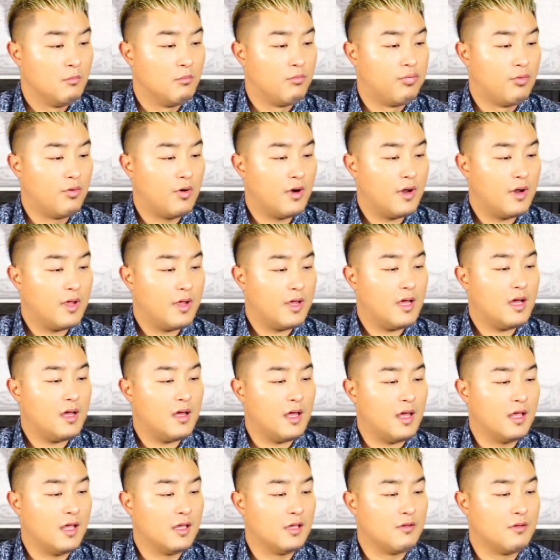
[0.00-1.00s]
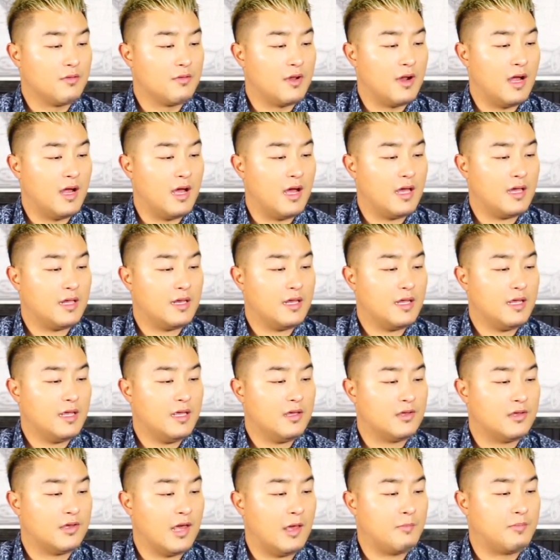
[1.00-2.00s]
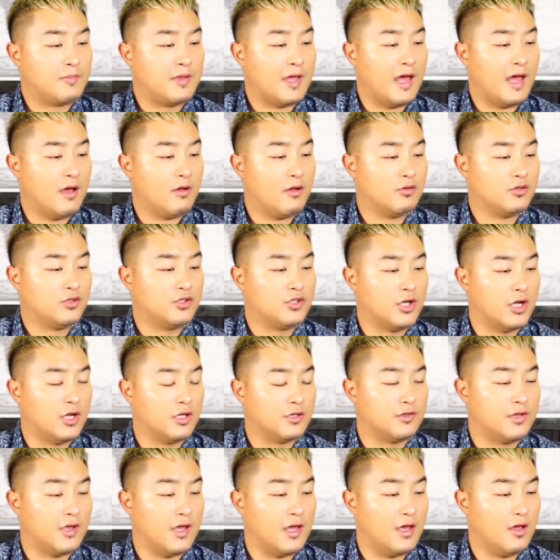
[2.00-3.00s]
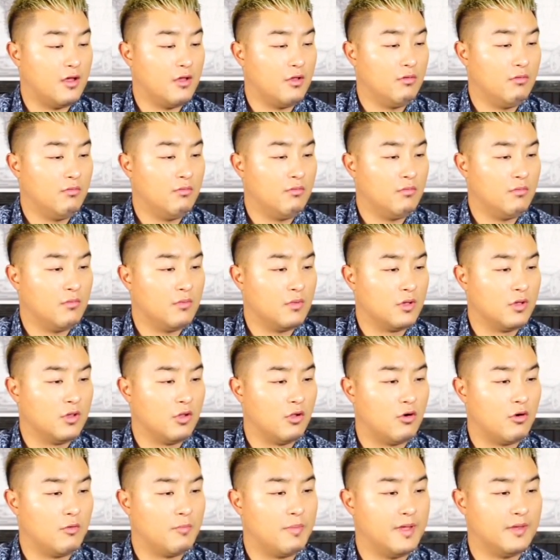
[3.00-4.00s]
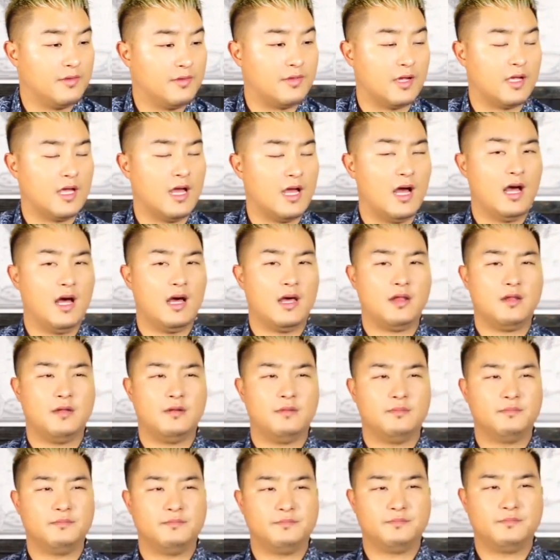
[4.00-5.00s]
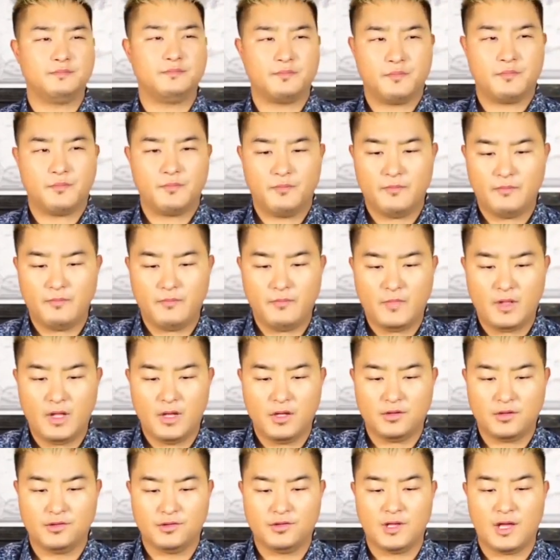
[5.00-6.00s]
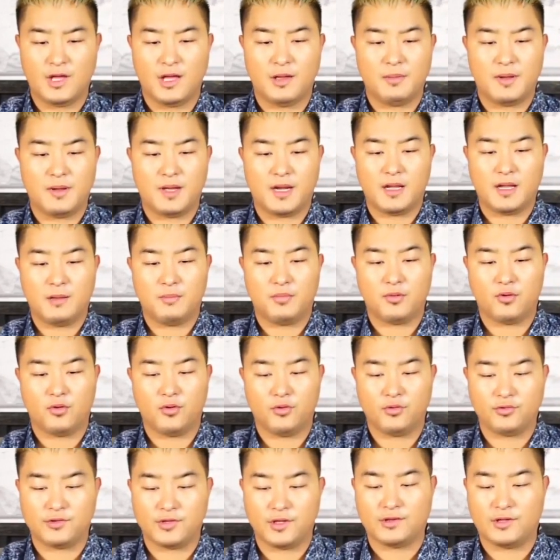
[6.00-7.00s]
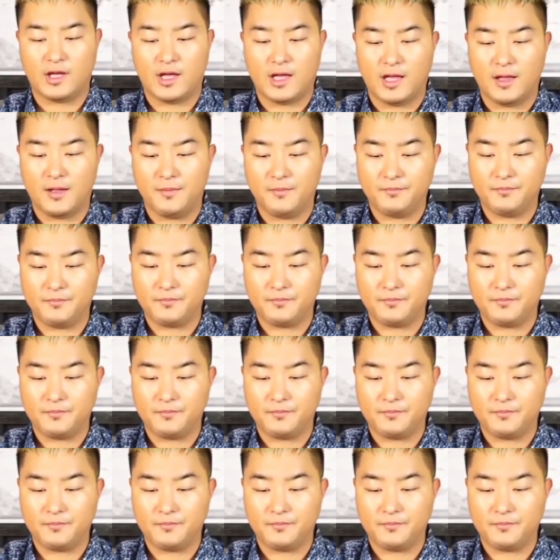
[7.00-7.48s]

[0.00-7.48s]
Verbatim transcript: Brea, hello there, Heidi. Cape Town, Chantel. Glory be to God. Zabarabrosata.